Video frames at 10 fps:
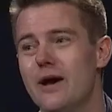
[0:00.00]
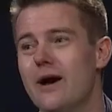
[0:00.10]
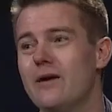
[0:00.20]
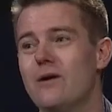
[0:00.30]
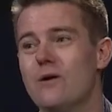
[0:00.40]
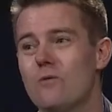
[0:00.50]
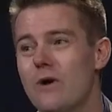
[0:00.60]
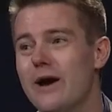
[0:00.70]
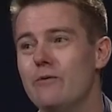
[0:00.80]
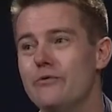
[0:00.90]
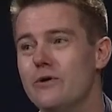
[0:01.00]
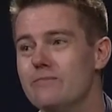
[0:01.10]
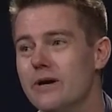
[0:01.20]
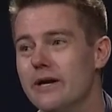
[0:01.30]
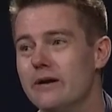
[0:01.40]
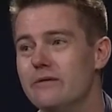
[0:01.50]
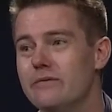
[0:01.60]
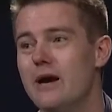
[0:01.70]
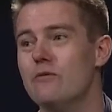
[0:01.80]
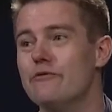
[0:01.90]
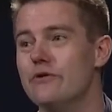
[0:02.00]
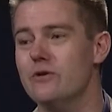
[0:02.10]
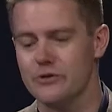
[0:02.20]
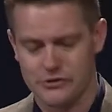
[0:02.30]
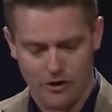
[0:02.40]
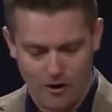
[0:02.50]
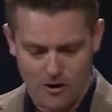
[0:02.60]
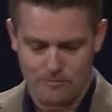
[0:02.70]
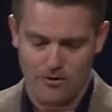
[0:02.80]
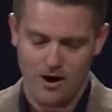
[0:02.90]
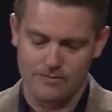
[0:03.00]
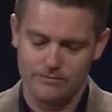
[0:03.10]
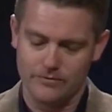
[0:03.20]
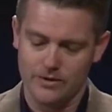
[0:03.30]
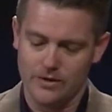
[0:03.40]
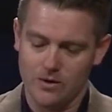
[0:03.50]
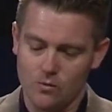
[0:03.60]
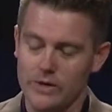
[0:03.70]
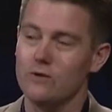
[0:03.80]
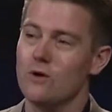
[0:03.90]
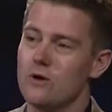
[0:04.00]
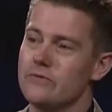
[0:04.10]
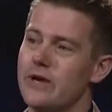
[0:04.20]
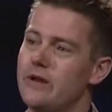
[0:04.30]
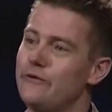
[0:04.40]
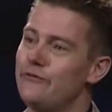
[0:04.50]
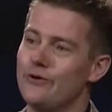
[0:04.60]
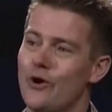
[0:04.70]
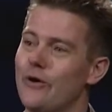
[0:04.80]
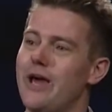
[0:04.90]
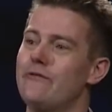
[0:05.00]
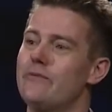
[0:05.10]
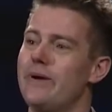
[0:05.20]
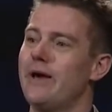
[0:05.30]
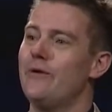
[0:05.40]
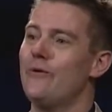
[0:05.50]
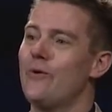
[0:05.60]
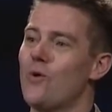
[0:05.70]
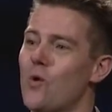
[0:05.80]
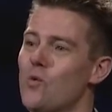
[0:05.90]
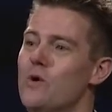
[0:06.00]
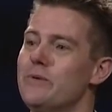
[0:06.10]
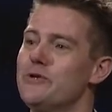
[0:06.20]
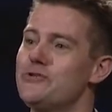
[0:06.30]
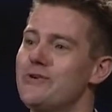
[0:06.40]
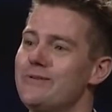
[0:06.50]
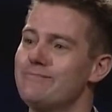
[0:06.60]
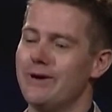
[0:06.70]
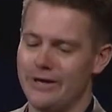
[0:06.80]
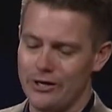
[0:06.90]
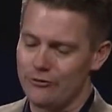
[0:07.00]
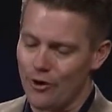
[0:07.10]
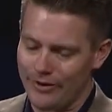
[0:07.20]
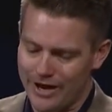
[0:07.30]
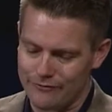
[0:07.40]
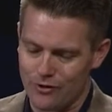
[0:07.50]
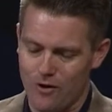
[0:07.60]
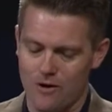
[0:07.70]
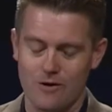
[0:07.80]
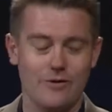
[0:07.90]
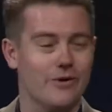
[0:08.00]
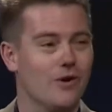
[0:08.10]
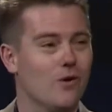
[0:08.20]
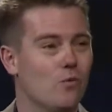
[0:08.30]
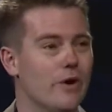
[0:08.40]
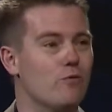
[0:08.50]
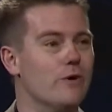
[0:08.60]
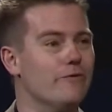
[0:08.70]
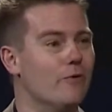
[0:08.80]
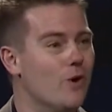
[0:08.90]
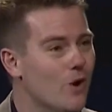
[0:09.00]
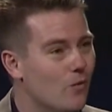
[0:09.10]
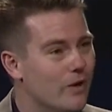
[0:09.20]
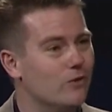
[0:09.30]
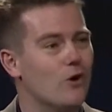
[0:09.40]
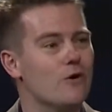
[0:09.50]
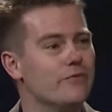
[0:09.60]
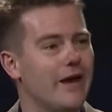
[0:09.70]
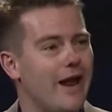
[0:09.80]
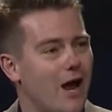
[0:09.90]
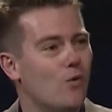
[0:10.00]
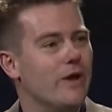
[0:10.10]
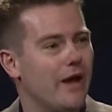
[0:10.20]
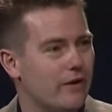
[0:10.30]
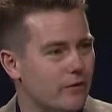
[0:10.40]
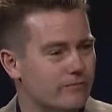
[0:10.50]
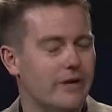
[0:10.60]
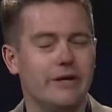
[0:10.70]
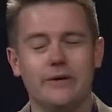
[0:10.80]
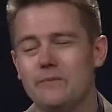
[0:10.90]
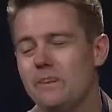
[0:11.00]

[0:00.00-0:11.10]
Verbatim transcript: not right with their money, that reveals a heart problem. We learned that if you don't have a man or woman's money, you don't have their heart. We, re- we learn that how we handle money